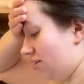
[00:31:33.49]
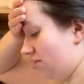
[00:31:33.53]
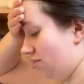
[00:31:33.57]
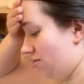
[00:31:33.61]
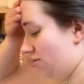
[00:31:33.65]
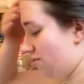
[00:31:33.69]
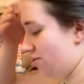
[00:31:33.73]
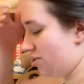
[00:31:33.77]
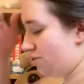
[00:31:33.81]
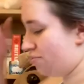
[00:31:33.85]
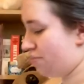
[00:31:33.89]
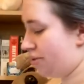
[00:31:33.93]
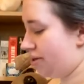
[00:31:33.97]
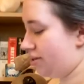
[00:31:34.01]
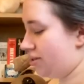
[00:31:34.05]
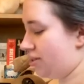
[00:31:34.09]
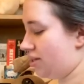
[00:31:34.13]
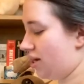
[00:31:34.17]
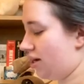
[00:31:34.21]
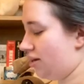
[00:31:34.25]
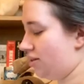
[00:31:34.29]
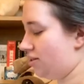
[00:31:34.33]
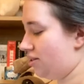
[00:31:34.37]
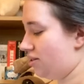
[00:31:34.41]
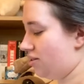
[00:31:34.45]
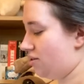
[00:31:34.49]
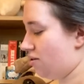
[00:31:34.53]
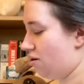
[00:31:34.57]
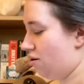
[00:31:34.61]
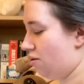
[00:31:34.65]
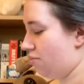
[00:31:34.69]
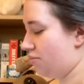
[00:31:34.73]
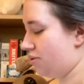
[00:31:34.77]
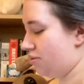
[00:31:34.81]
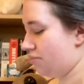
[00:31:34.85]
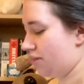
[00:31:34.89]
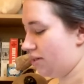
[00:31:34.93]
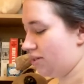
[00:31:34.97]
Lauren's personality is
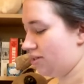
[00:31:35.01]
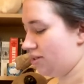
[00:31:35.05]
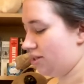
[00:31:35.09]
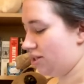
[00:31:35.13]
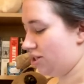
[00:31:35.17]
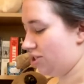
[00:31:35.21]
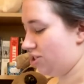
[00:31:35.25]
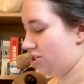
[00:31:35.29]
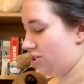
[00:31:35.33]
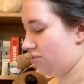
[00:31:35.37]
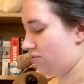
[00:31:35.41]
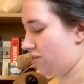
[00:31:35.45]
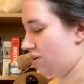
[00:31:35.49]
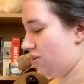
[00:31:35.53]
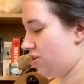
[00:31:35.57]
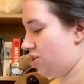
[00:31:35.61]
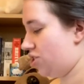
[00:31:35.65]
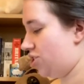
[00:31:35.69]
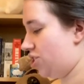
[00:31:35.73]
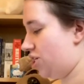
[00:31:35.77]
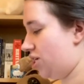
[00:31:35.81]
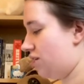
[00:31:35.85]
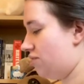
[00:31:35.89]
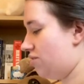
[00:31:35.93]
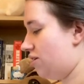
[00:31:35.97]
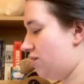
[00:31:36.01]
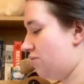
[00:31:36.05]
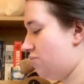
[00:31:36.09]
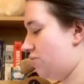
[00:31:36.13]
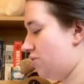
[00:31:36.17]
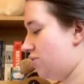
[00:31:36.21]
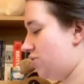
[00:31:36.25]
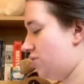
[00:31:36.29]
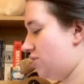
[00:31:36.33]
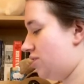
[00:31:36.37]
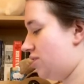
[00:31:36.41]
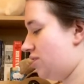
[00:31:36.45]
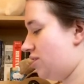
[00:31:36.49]
optimistic. She's very cheery, but
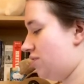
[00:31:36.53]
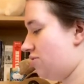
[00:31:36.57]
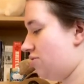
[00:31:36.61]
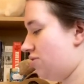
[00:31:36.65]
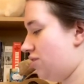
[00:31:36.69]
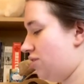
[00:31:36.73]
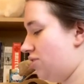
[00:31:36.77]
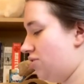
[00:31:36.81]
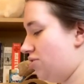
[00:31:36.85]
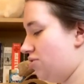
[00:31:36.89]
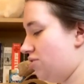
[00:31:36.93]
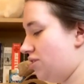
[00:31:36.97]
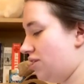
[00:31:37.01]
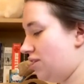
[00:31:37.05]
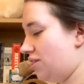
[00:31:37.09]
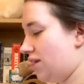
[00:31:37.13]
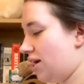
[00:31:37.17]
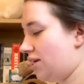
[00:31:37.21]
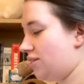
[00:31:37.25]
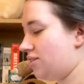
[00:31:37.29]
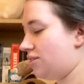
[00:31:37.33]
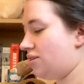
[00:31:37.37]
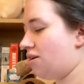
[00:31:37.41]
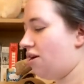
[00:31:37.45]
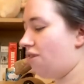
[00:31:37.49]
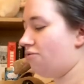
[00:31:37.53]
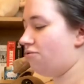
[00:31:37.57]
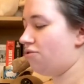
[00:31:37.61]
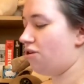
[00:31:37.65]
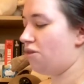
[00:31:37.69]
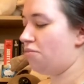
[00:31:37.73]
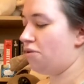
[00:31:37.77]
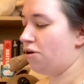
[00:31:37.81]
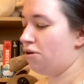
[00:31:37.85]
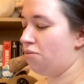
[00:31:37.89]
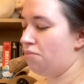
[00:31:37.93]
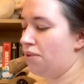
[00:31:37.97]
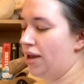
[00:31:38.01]
she's secretly using that to cover
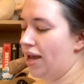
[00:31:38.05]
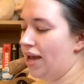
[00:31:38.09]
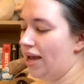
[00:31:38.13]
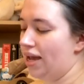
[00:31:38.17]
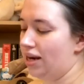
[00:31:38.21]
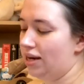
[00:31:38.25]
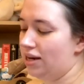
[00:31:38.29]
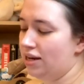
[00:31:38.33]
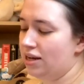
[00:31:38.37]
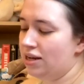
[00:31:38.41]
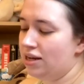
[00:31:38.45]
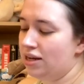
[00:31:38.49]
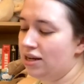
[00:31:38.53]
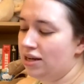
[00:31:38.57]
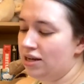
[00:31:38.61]
up her pain.